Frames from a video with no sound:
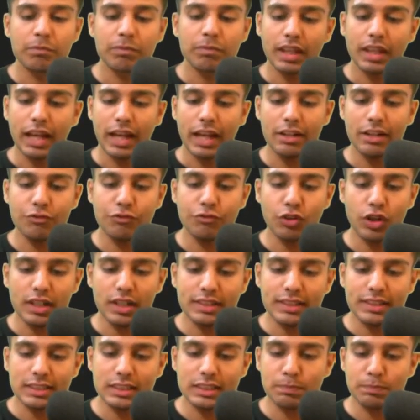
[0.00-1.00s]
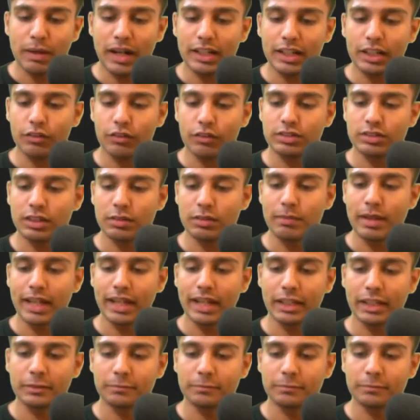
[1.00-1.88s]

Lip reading: and for this part of subarray.